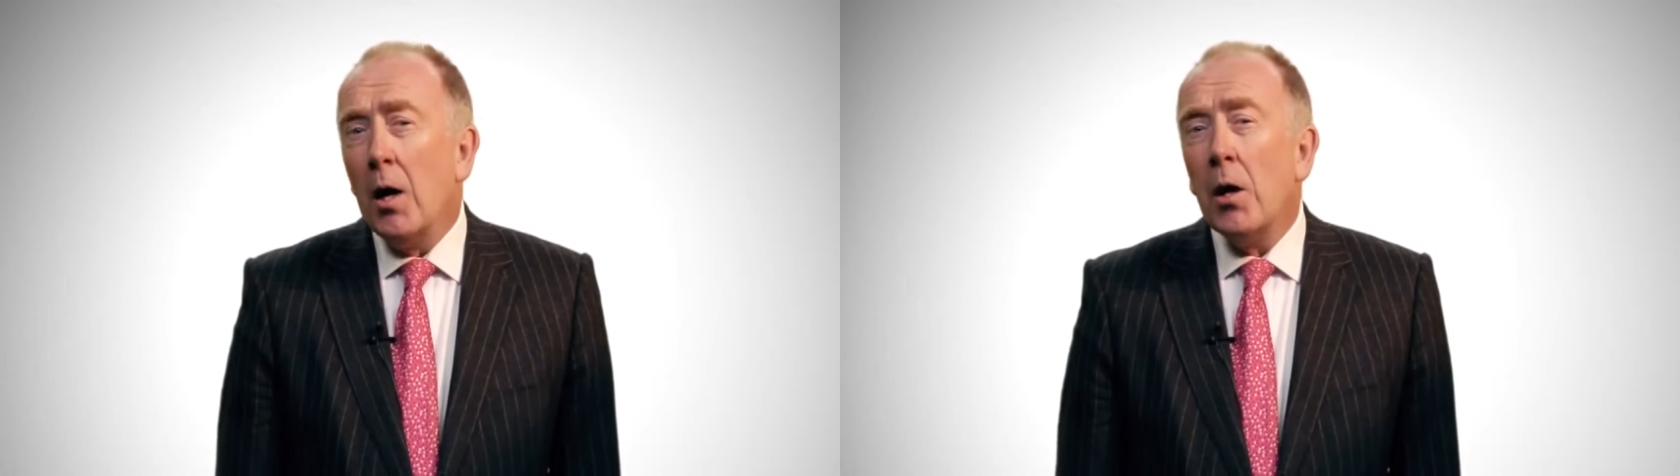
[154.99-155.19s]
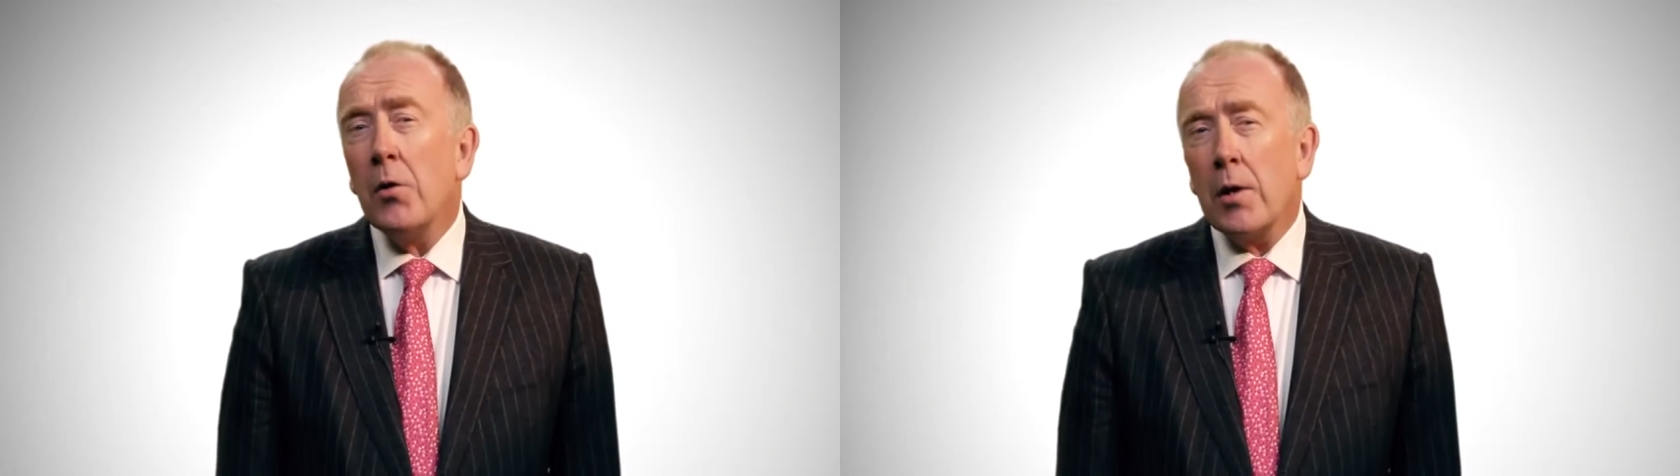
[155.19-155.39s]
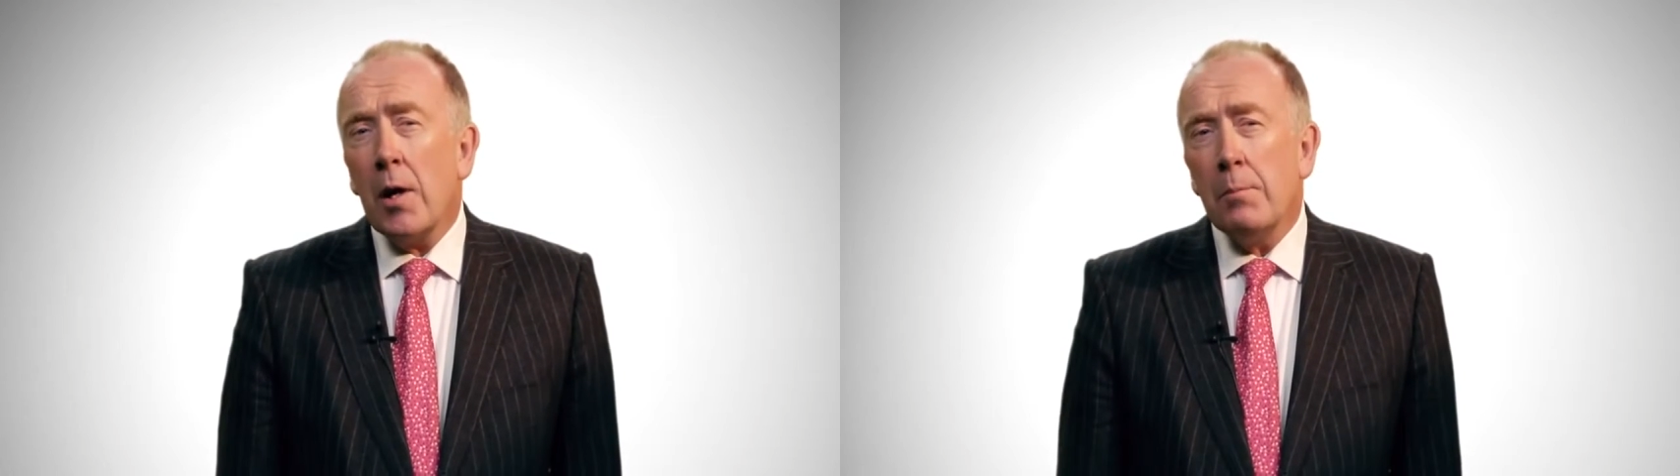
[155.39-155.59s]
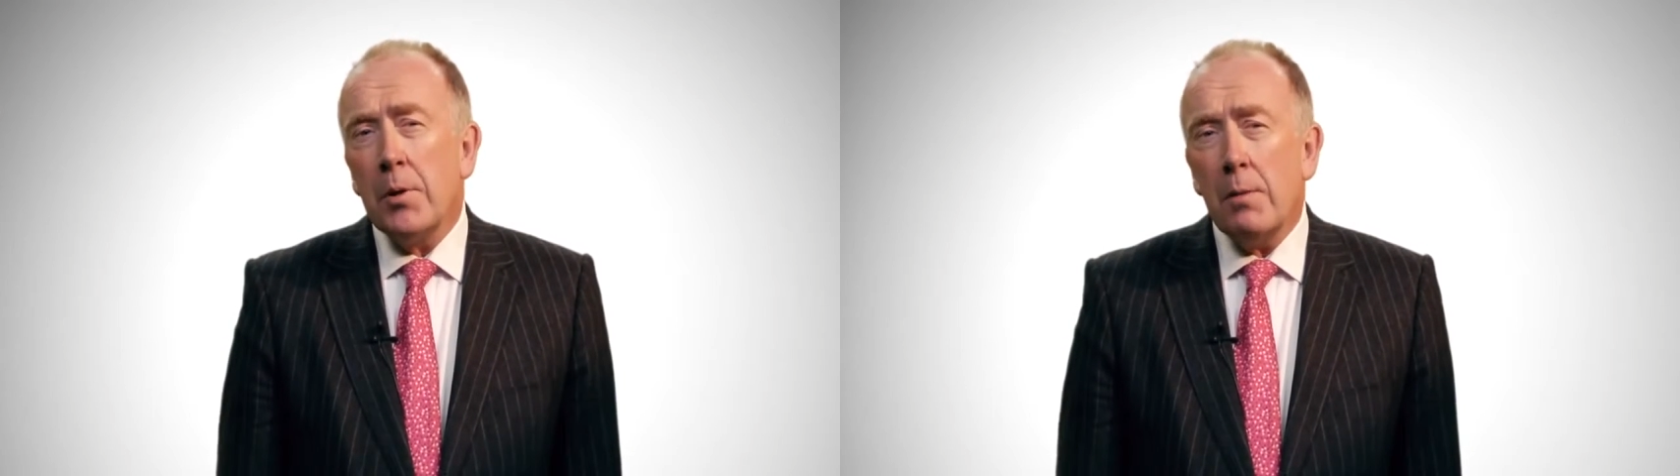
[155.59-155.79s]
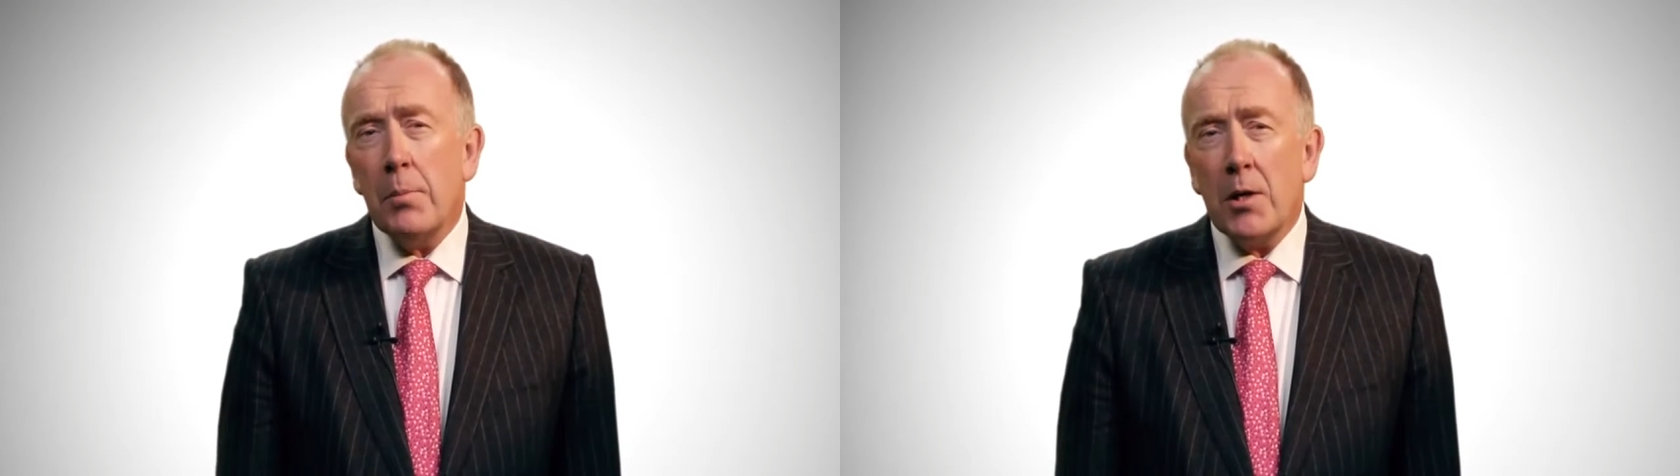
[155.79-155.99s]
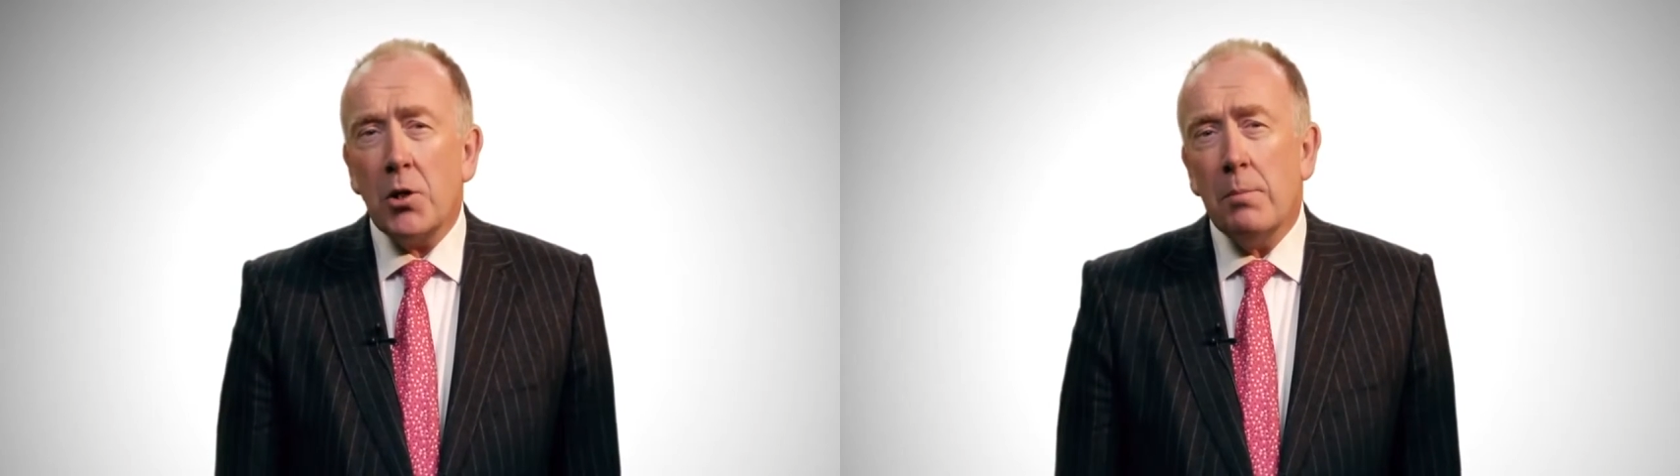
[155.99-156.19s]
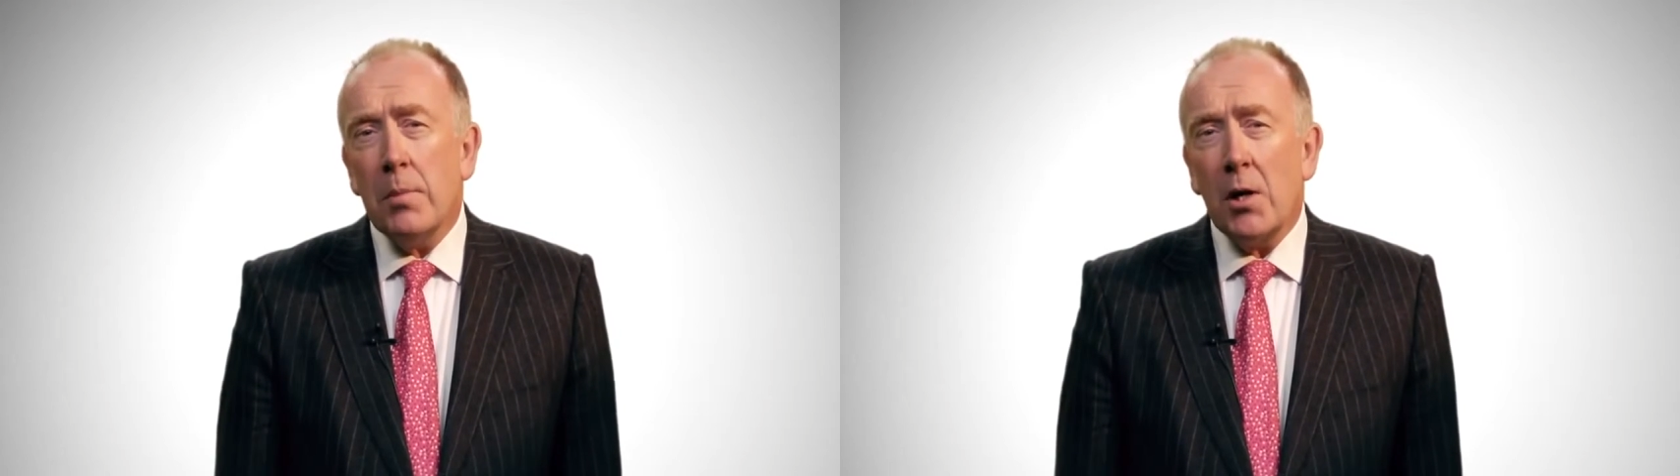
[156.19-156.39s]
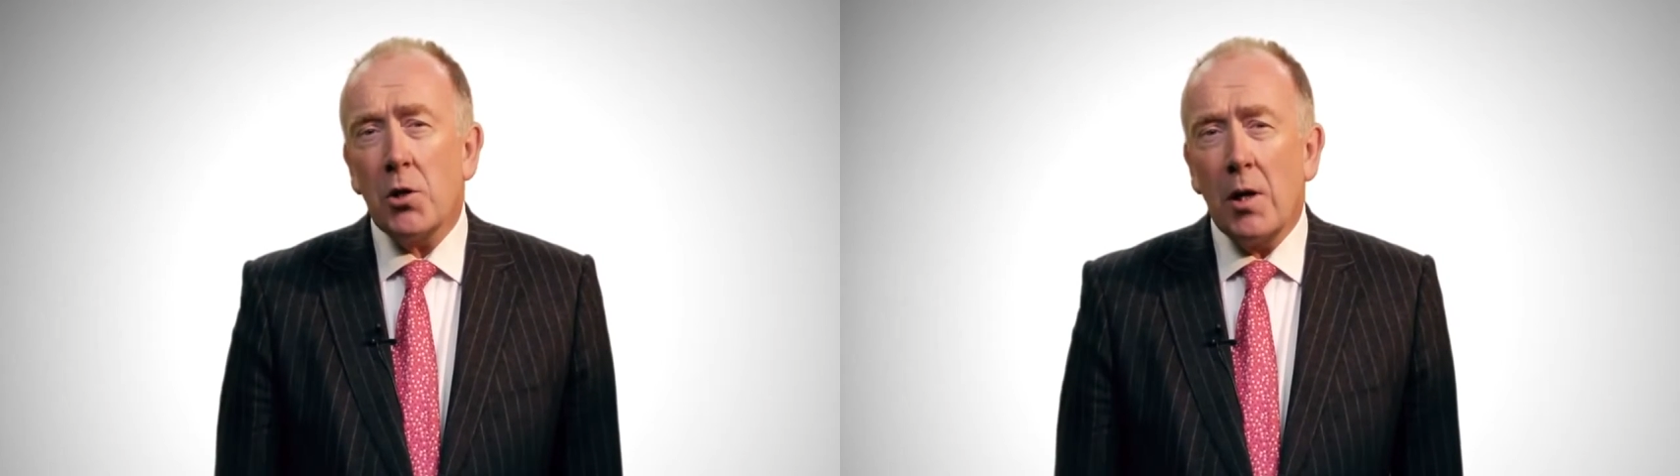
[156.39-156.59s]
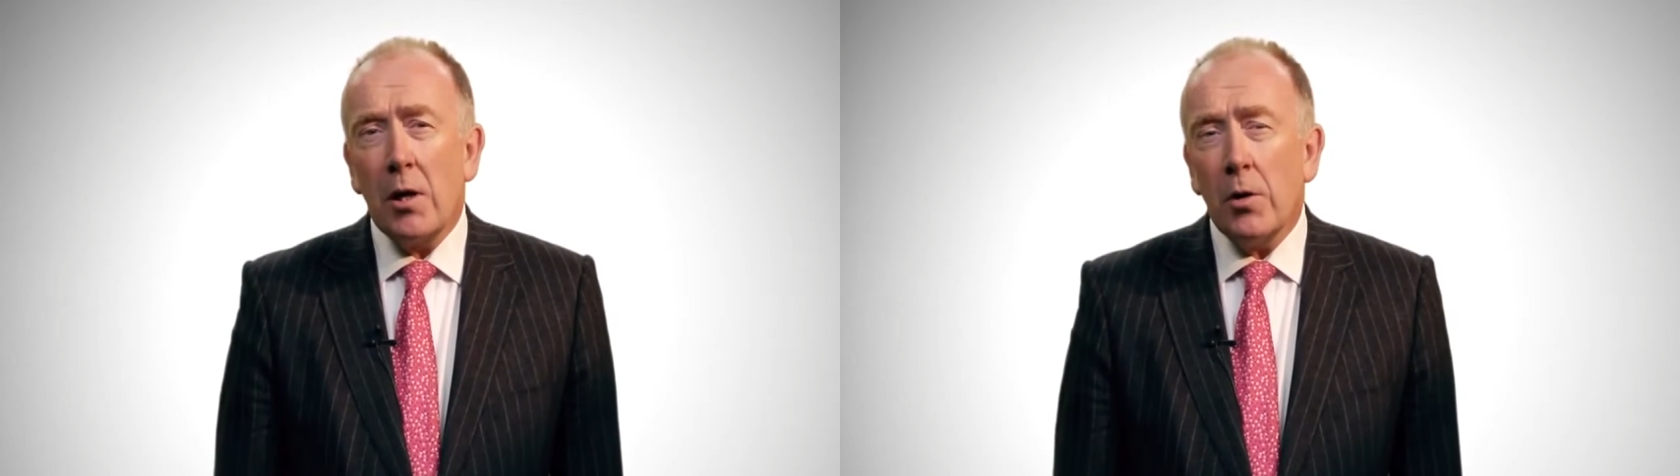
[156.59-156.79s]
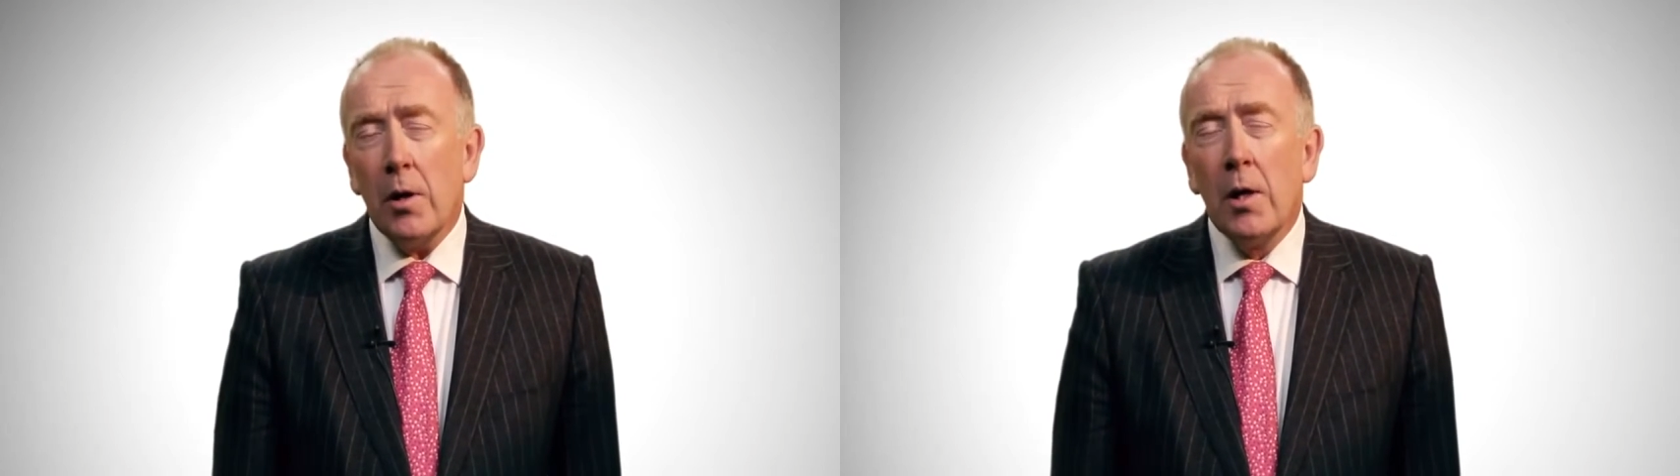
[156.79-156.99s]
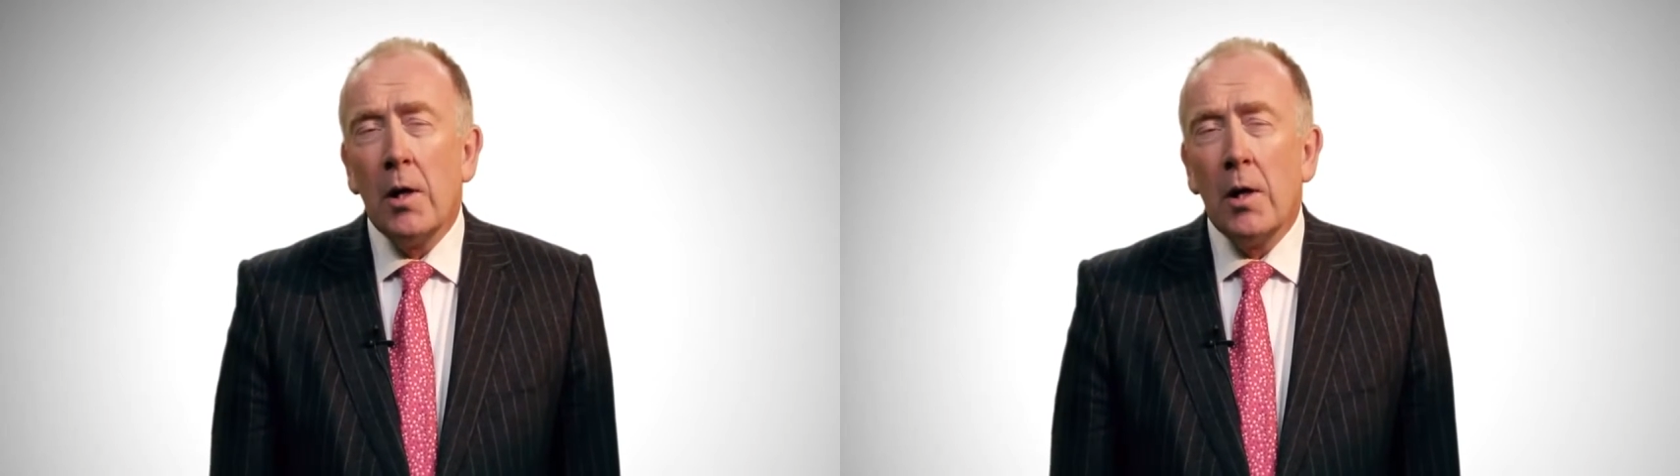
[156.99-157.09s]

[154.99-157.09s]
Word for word: another company based in Barcelona,